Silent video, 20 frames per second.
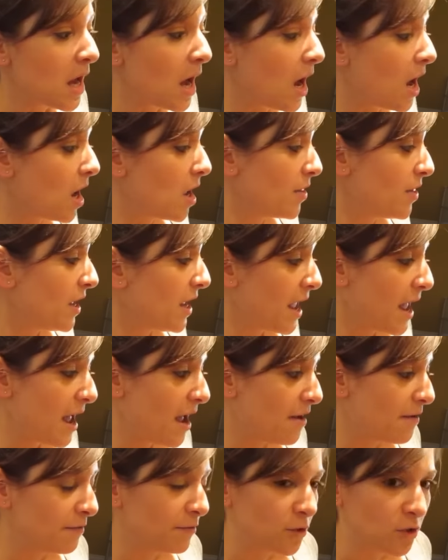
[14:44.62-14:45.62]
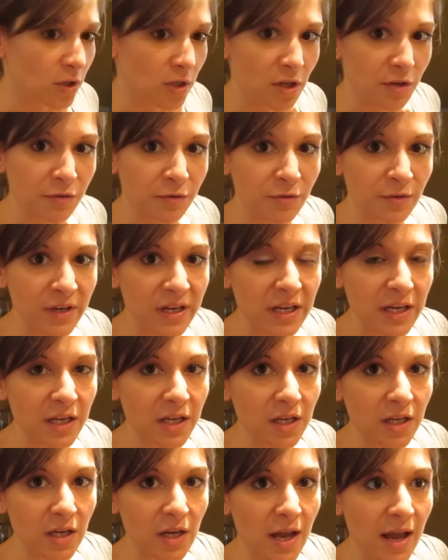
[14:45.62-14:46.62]
Uh, they have
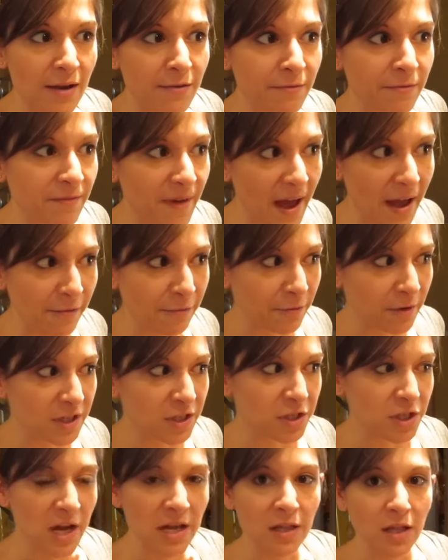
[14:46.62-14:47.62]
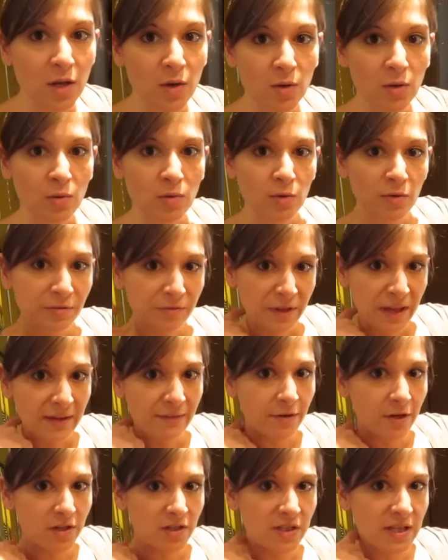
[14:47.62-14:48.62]
sugar-free and fat-free jello
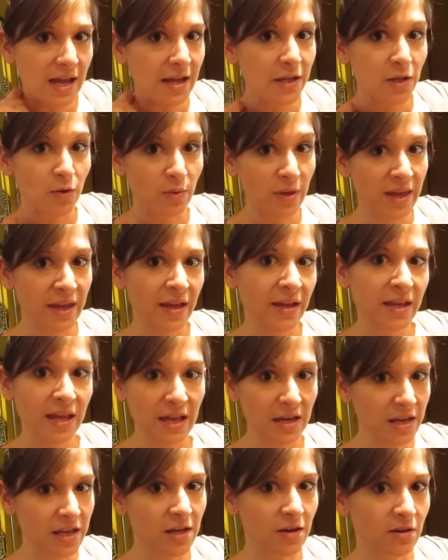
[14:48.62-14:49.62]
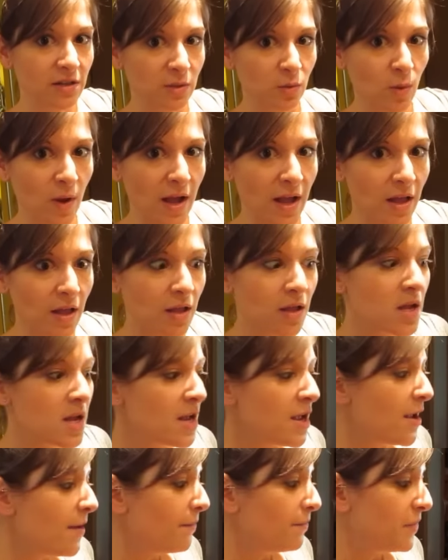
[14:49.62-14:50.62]
flavors that you can't get here as well.
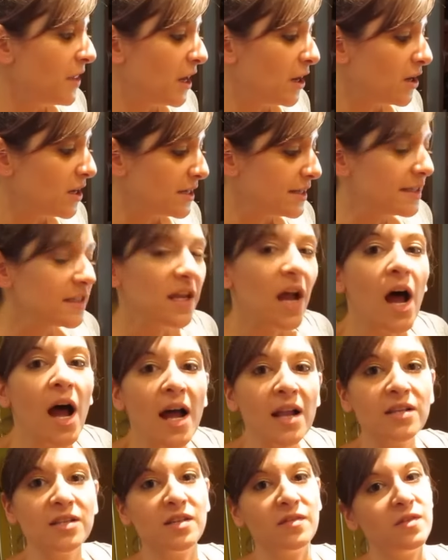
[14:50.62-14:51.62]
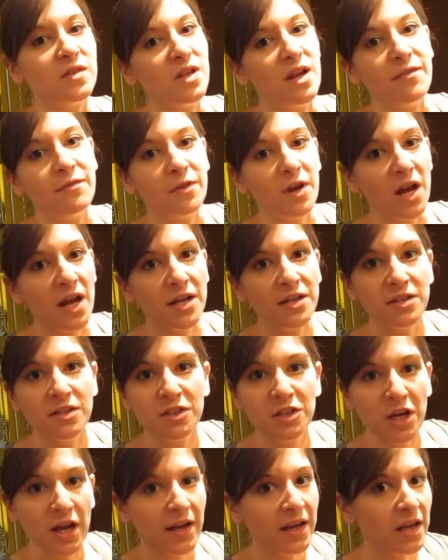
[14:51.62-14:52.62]
There is tons of stuff,
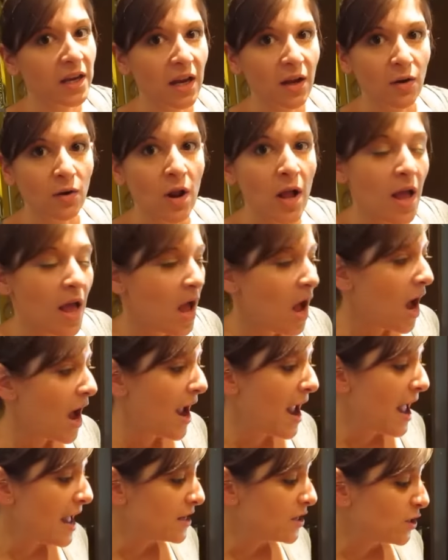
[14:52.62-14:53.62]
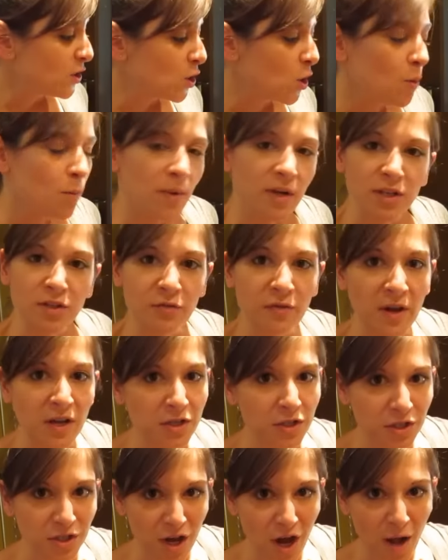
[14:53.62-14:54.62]
guys. Check it out. I had so much
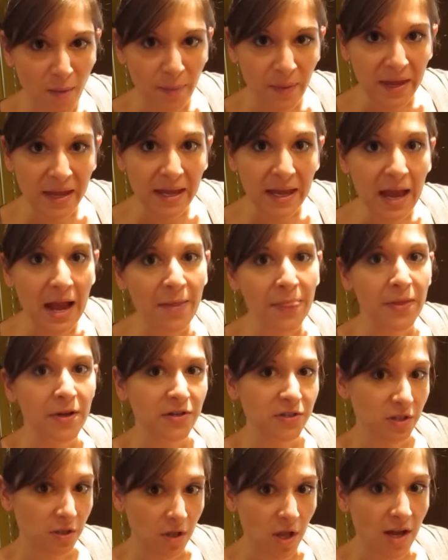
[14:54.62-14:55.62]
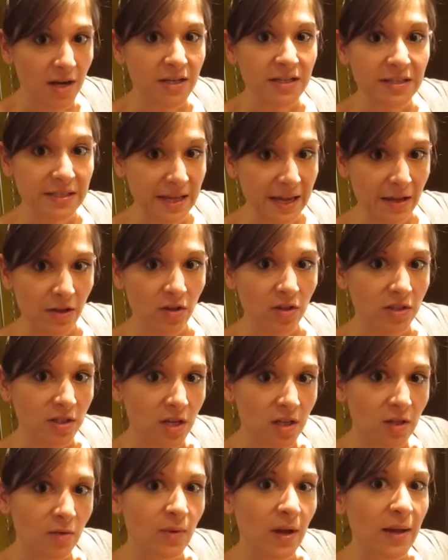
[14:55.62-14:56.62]
fun shopping, and there's a lot of sales
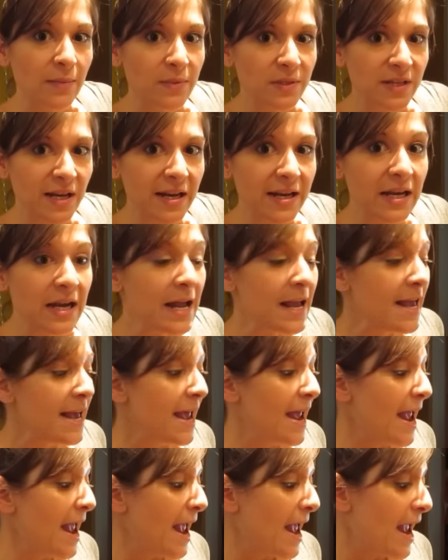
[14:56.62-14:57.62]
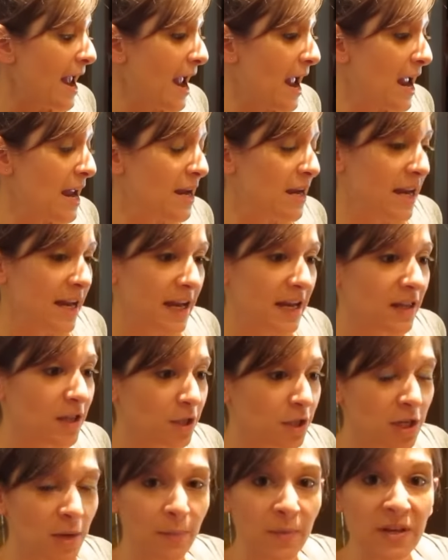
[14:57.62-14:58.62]
on the website. And
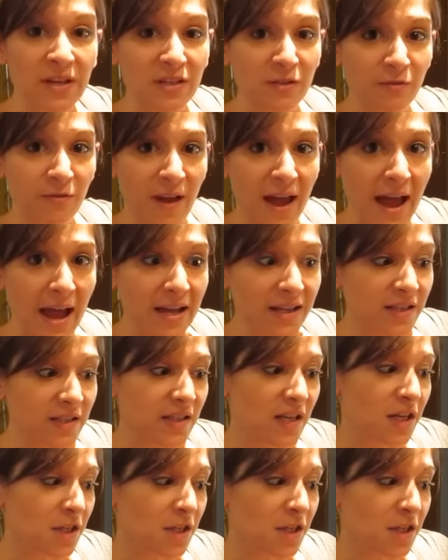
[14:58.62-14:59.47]
the shipping is fast.